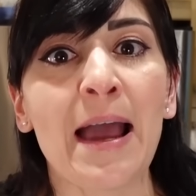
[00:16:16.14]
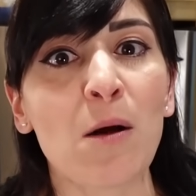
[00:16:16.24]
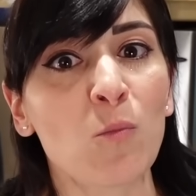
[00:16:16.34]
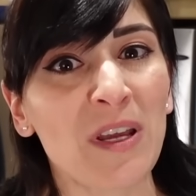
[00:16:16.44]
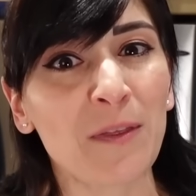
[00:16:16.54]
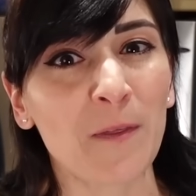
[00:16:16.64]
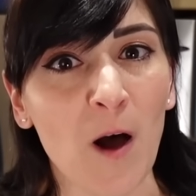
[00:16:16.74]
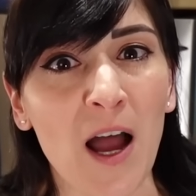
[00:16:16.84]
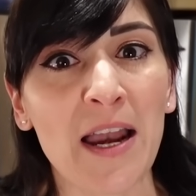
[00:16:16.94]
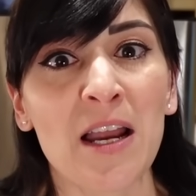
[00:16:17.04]
and we
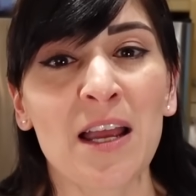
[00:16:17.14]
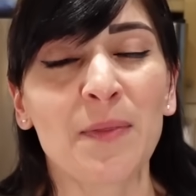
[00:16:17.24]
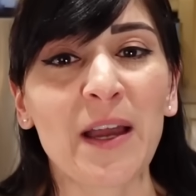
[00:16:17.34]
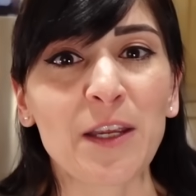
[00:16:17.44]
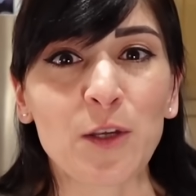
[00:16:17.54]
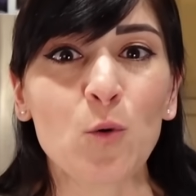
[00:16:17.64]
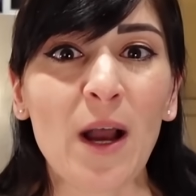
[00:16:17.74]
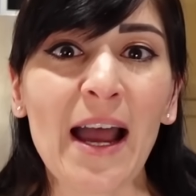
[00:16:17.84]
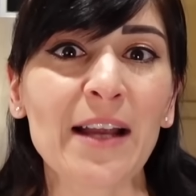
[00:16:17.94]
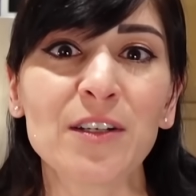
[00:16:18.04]
thought that you
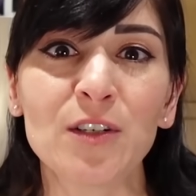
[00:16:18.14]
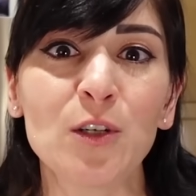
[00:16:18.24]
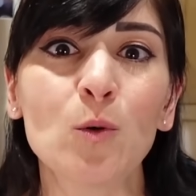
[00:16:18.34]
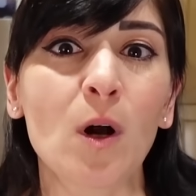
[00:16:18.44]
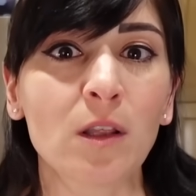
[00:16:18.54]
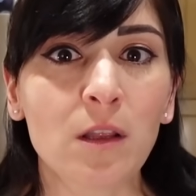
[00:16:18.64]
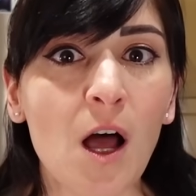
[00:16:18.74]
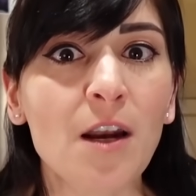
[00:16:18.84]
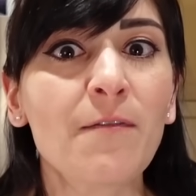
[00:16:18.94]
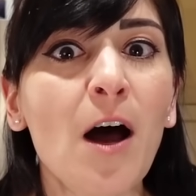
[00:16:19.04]
had to do a
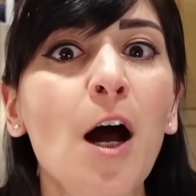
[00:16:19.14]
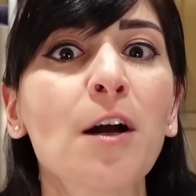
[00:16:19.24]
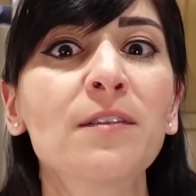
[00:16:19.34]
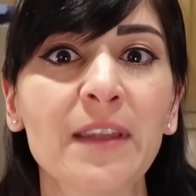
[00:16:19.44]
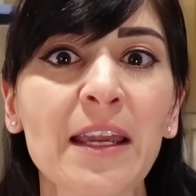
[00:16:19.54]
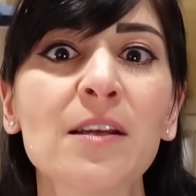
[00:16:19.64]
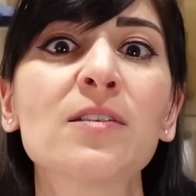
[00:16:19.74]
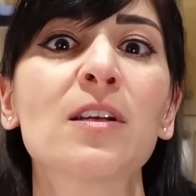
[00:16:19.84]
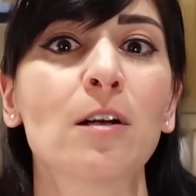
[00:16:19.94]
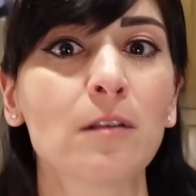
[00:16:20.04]
lot of hard
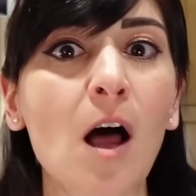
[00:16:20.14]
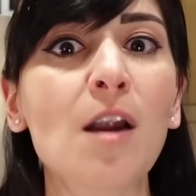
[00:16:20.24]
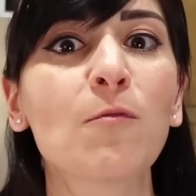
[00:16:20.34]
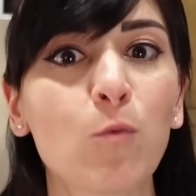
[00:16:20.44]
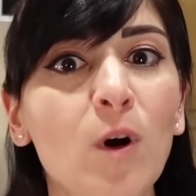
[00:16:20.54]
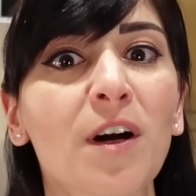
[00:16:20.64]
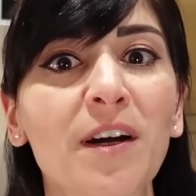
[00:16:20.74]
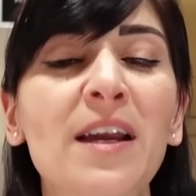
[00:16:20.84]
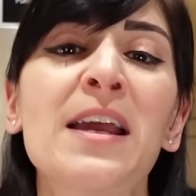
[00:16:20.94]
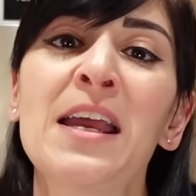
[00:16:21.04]
things and a lot of
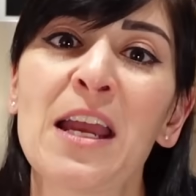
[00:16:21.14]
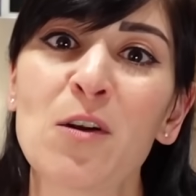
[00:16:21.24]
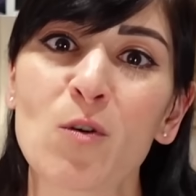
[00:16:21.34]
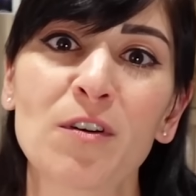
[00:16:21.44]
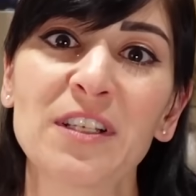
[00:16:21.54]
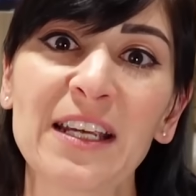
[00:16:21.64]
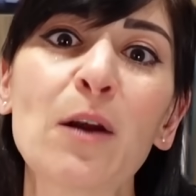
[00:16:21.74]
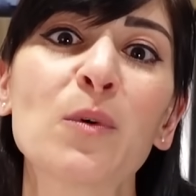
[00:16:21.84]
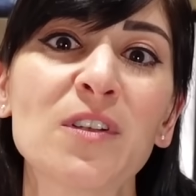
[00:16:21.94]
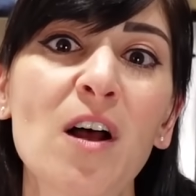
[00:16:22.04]
work in order to
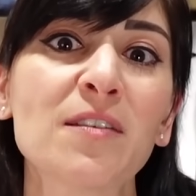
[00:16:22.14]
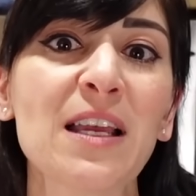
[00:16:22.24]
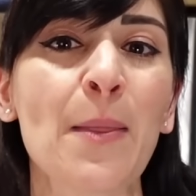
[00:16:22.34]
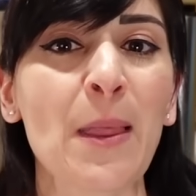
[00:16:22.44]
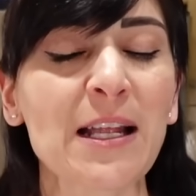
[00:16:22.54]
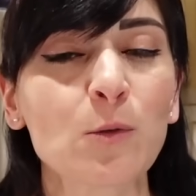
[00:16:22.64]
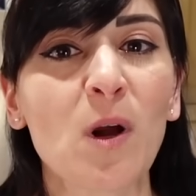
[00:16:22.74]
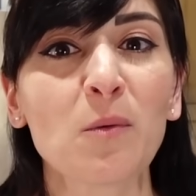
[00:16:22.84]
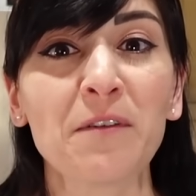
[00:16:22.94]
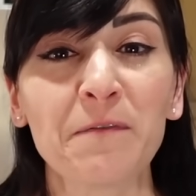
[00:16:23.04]
get results. And that's
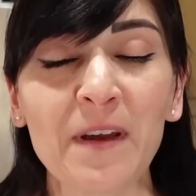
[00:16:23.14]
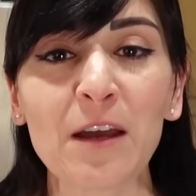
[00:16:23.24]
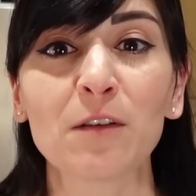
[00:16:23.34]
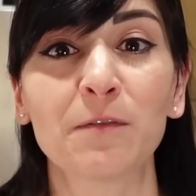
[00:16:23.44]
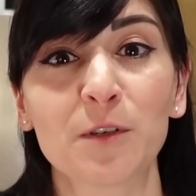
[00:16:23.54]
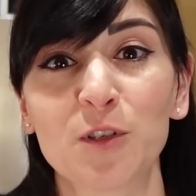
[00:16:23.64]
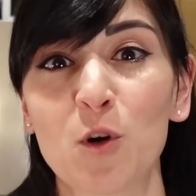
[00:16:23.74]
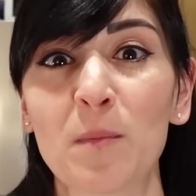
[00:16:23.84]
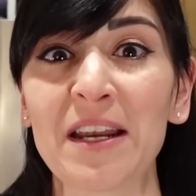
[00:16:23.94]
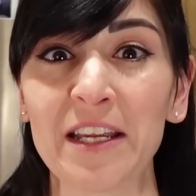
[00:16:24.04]
why we failed for
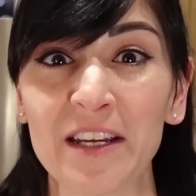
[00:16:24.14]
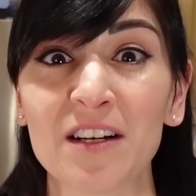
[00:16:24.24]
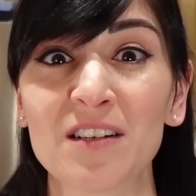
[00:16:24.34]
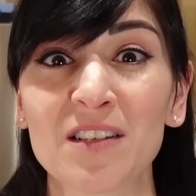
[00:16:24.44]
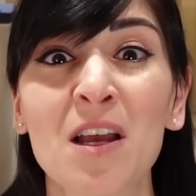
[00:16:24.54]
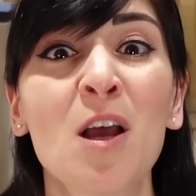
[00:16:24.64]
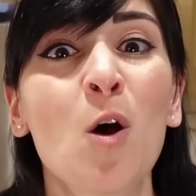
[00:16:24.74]
so many years.